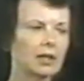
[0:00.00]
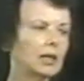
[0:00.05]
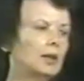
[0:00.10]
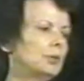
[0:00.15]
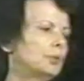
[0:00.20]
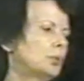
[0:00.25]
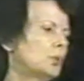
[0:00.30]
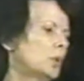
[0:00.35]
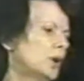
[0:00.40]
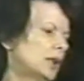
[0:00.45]

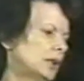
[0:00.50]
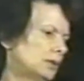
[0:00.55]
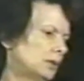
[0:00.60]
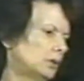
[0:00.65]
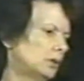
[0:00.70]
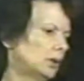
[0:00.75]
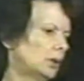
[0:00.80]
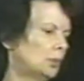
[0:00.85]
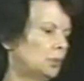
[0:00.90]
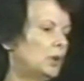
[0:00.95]
of what
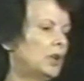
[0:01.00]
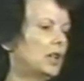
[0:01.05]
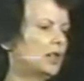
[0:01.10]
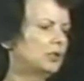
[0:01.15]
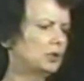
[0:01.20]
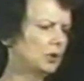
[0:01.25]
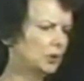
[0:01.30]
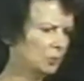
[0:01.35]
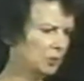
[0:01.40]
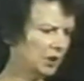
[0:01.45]
we
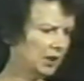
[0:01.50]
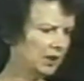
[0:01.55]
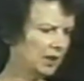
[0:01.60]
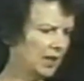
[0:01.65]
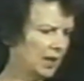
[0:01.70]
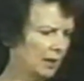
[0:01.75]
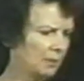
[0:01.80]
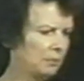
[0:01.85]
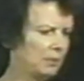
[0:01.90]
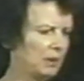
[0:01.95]
are doing
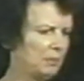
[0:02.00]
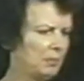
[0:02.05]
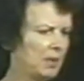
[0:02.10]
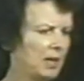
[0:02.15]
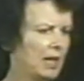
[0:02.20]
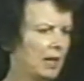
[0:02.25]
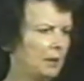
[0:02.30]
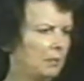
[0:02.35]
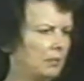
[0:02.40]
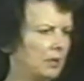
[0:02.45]

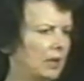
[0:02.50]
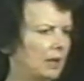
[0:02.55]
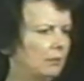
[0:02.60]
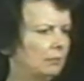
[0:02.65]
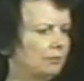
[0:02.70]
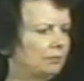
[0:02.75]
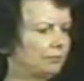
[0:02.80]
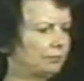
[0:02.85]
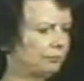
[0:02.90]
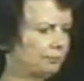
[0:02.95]
namby-pamby.